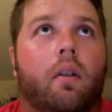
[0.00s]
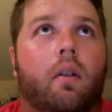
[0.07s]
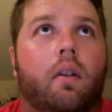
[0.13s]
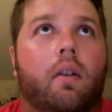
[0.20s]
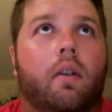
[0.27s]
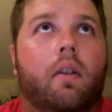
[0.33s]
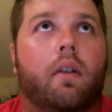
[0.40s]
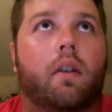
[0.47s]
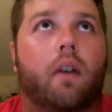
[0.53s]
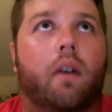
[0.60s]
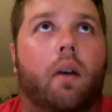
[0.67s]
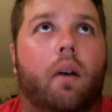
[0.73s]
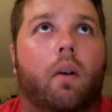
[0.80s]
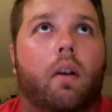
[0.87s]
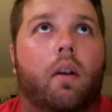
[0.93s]
just because I, I
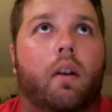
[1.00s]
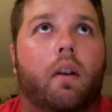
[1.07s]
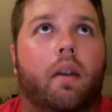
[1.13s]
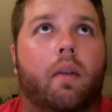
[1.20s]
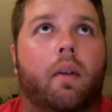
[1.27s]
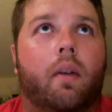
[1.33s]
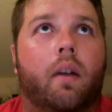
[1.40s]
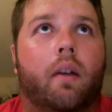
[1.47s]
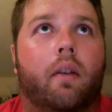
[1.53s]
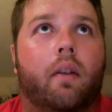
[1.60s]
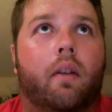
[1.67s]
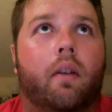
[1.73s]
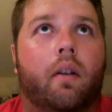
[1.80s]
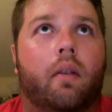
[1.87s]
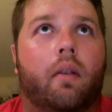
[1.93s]
want to get that one out
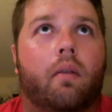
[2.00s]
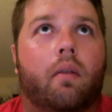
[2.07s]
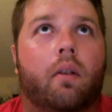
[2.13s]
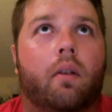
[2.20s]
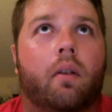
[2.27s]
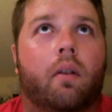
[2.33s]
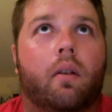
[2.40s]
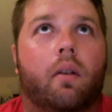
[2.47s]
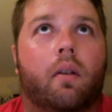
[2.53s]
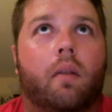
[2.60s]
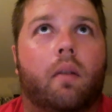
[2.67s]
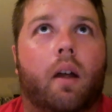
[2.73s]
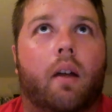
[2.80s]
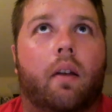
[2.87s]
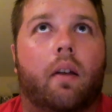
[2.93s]
there and and
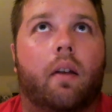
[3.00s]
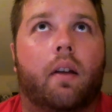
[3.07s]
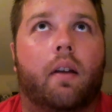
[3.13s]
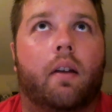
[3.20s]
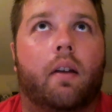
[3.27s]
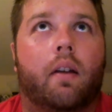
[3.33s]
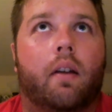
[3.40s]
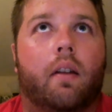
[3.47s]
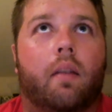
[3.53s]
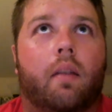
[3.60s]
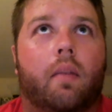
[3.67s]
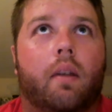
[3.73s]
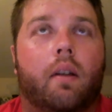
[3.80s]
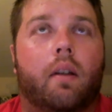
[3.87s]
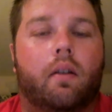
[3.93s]
not let anything
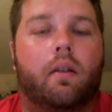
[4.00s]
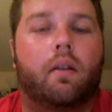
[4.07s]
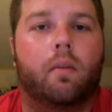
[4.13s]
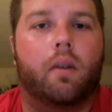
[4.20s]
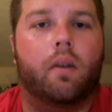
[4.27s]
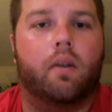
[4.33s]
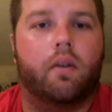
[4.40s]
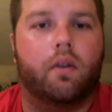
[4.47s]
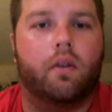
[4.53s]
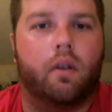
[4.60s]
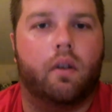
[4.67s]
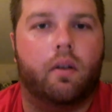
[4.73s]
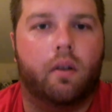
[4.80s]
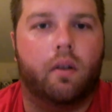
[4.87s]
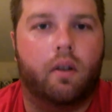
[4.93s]
be too much of
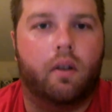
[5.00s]
a